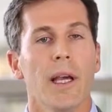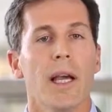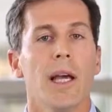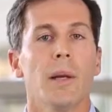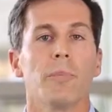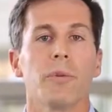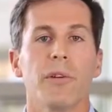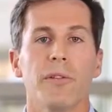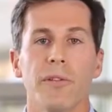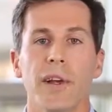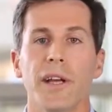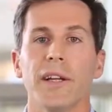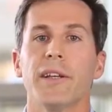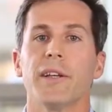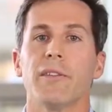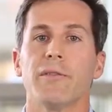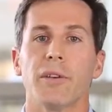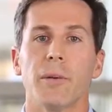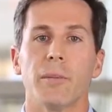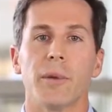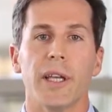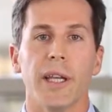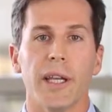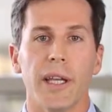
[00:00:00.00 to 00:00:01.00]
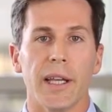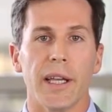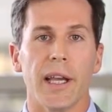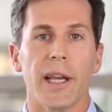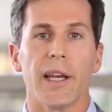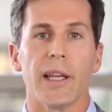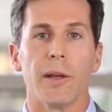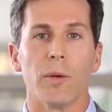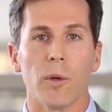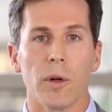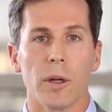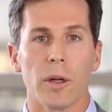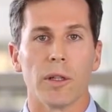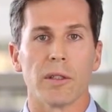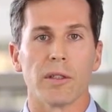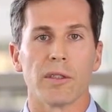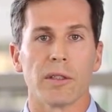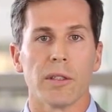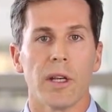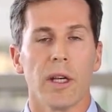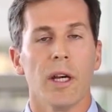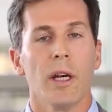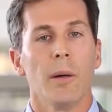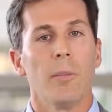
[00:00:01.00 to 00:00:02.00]
and prevent it from getting any
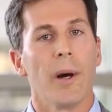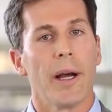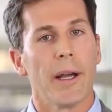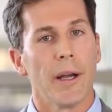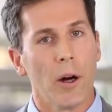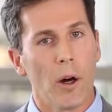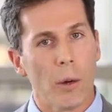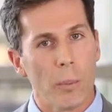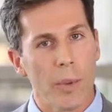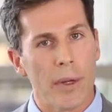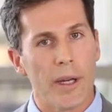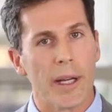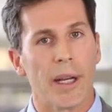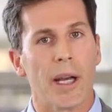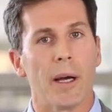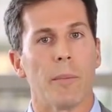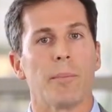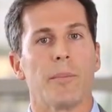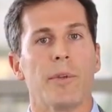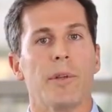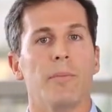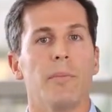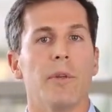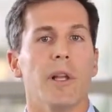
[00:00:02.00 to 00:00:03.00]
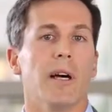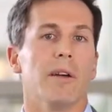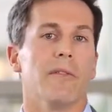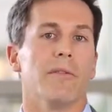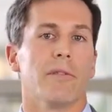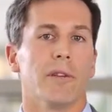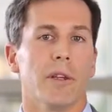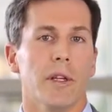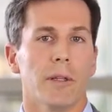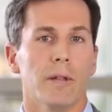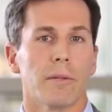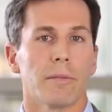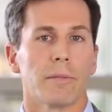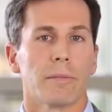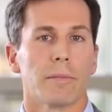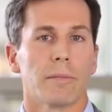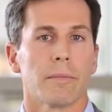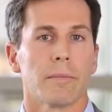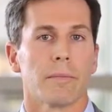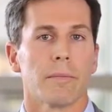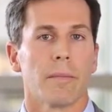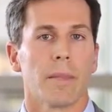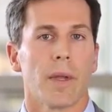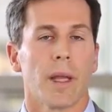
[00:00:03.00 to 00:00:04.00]
worse by opening up the blood
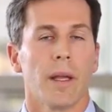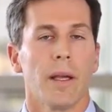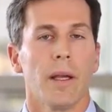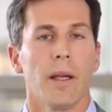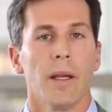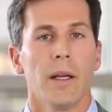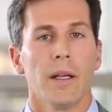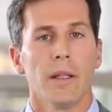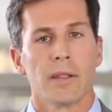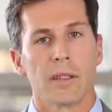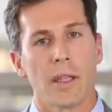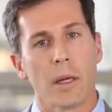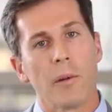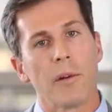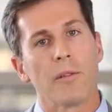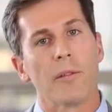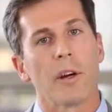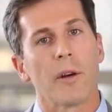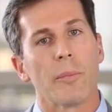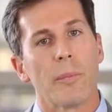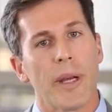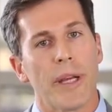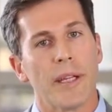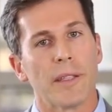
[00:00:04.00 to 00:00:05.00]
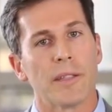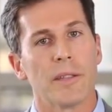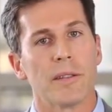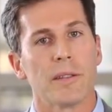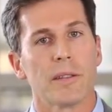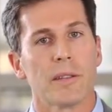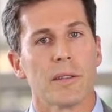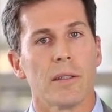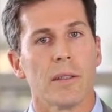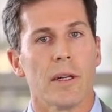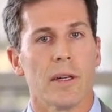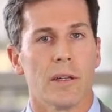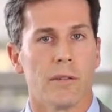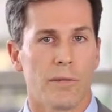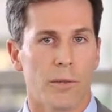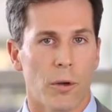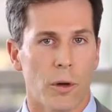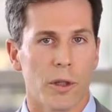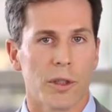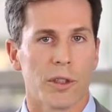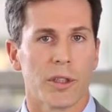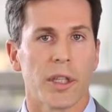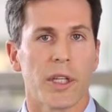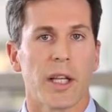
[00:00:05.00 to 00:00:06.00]
flow. Some of our patients,
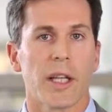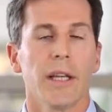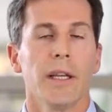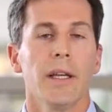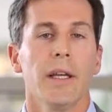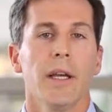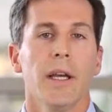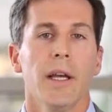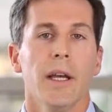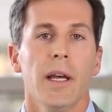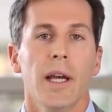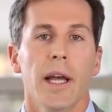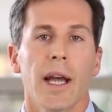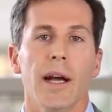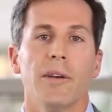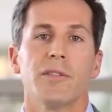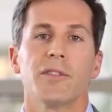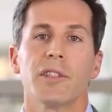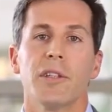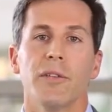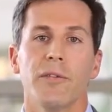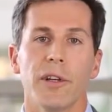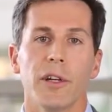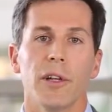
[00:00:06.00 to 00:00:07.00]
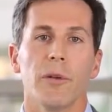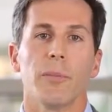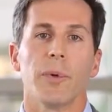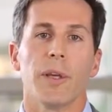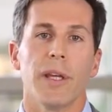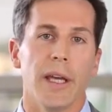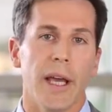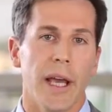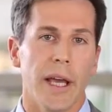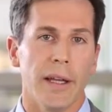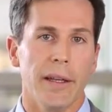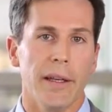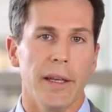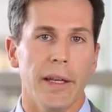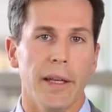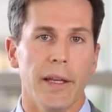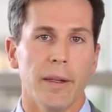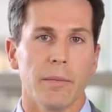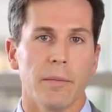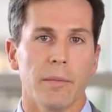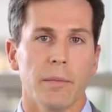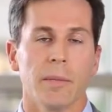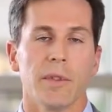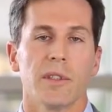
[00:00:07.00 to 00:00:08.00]
unfortunately, have severe PAD,
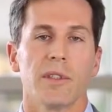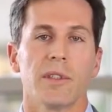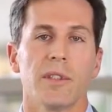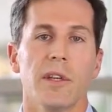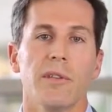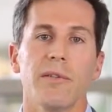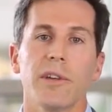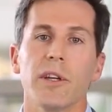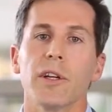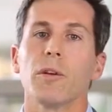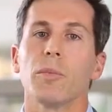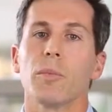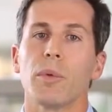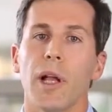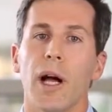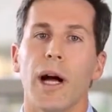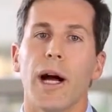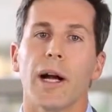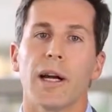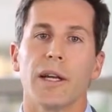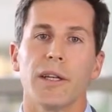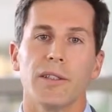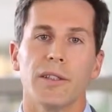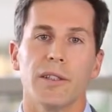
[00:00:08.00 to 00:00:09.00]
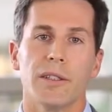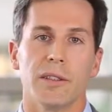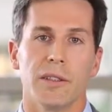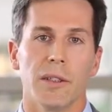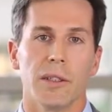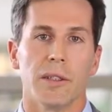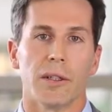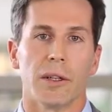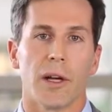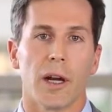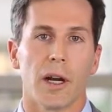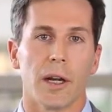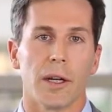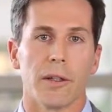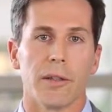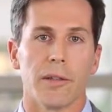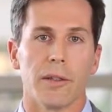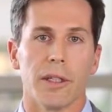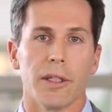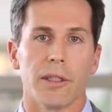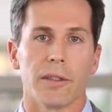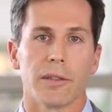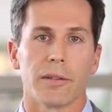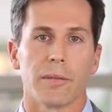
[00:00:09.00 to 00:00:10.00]
severe blockages in their
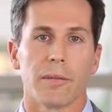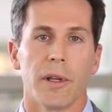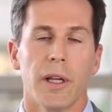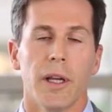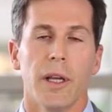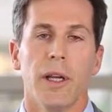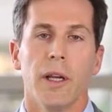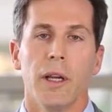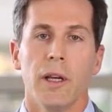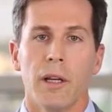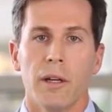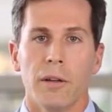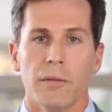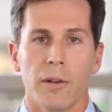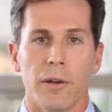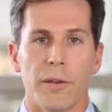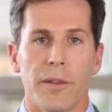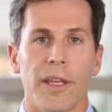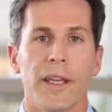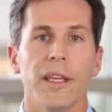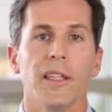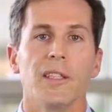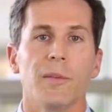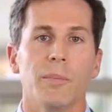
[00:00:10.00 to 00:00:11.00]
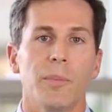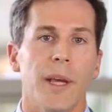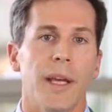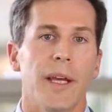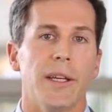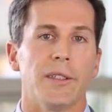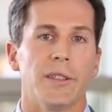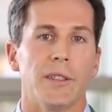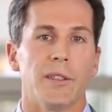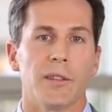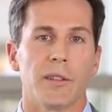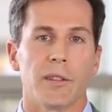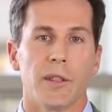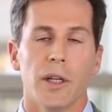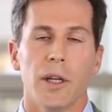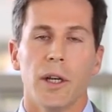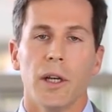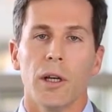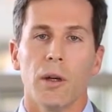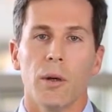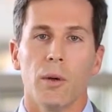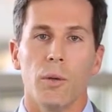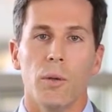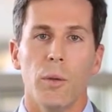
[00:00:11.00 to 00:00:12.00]
arteries. For these patients,
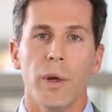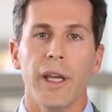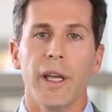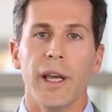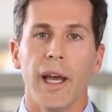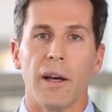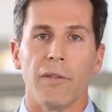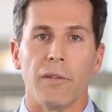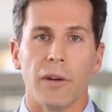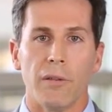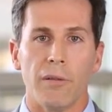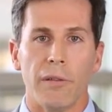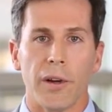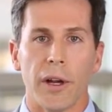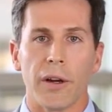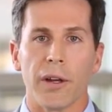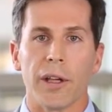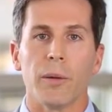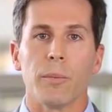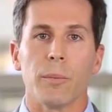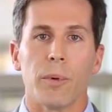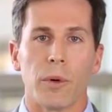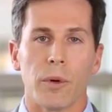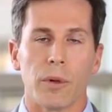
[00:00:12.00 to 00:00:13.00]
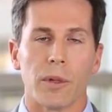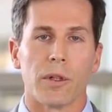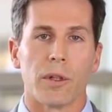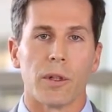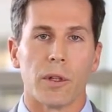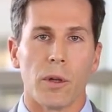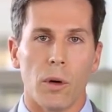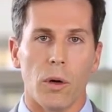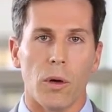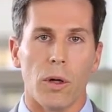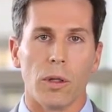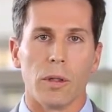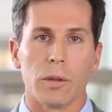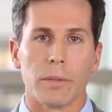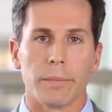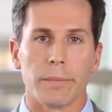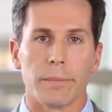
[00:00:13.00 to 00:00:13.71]
we have a very important goal,